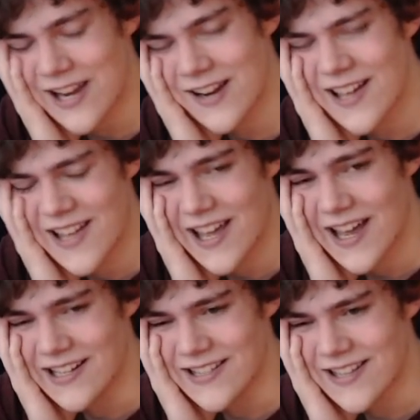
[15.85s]

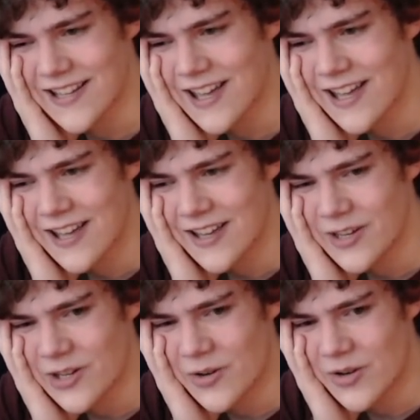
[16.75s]
And it's like, you
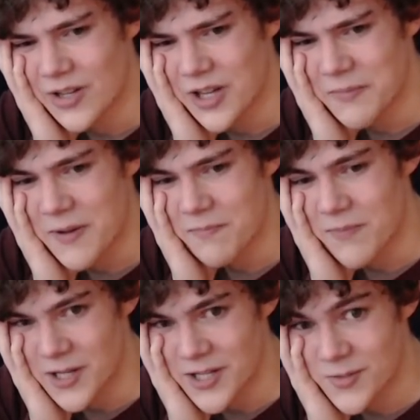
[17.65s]
know, a lot of my
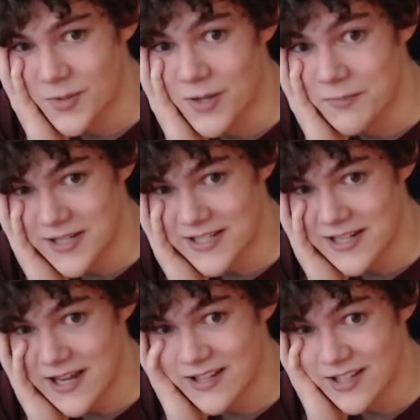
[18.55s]
buddies were on the bus
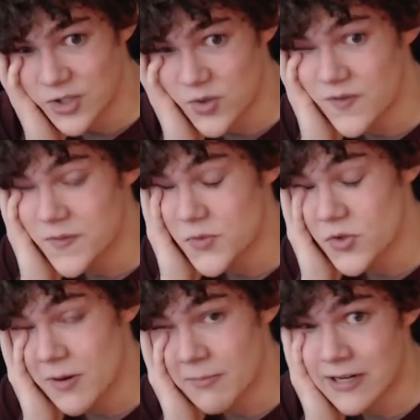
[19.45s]
today, and like two of
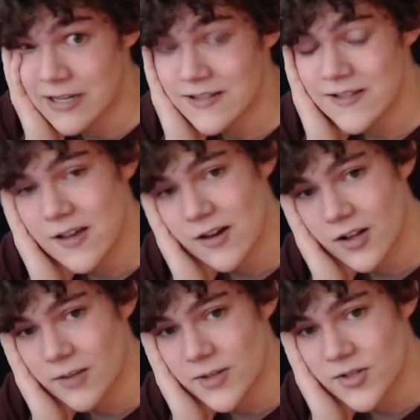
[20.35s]
my buddies on
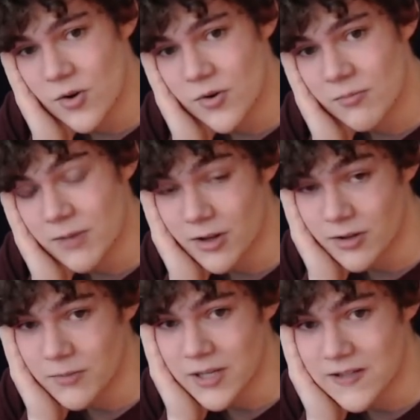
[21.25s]
the bus home and on
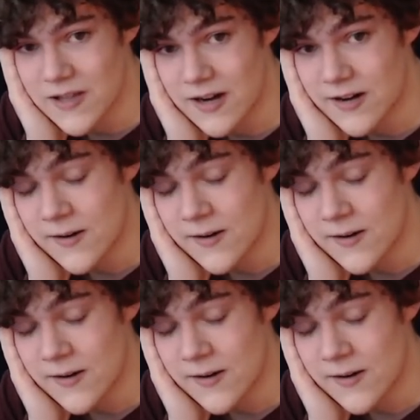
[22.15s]
the bus there,